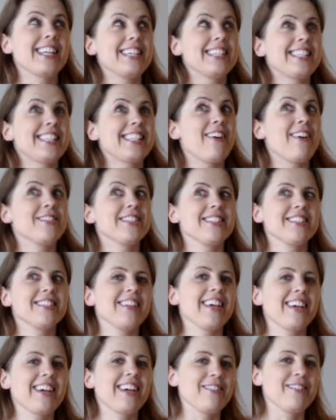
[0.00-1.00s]
that I sounded
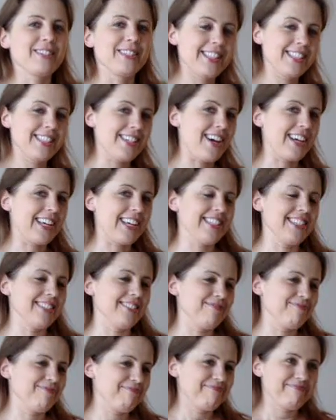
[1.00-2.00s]
like I was
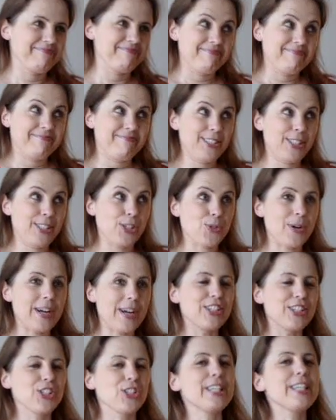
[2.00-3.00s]
talking
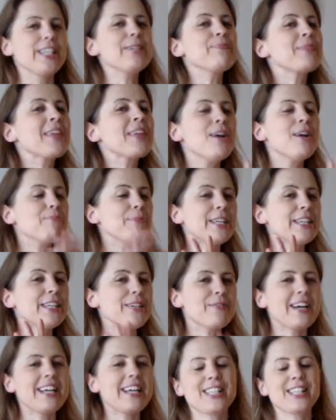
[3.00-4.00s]
strangely. But
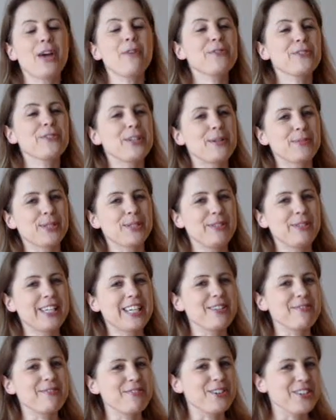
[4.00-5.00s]
anyways, hopefully I'm
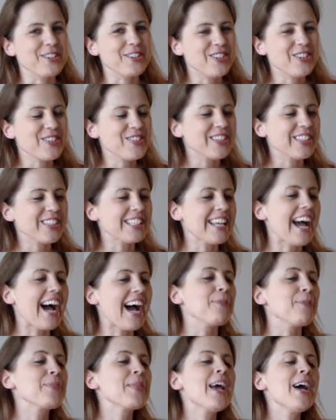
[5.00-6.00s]
speaking more normally
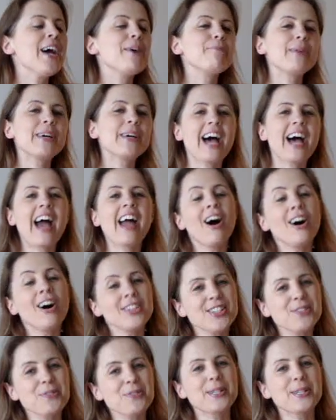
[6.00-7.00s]
now. But I
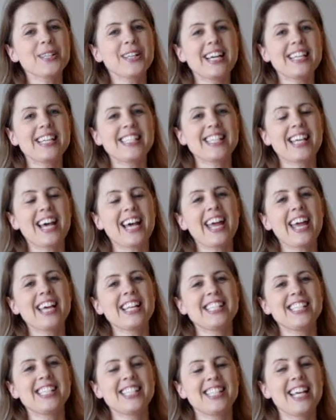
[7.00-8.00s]
also realized that I
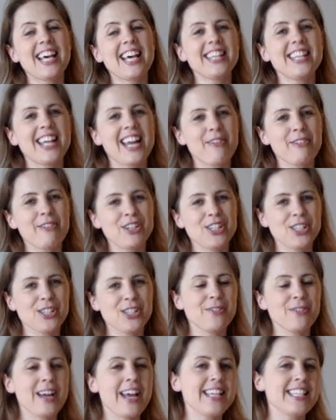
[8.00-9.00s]
had said that I would
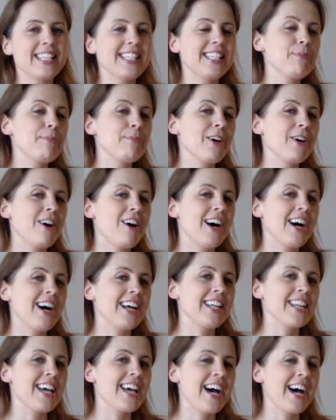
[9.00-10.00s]
do a snippet
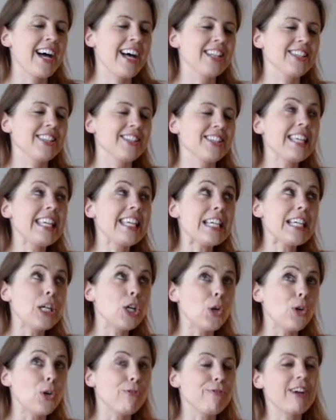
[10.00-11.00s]
on
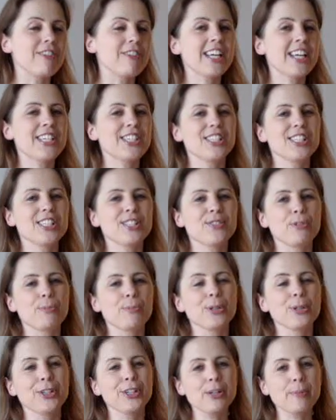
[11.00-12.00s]
legal foundations for
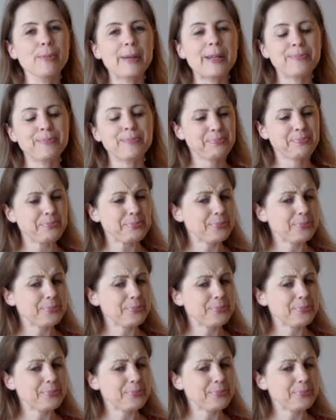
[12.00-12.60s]
procurement,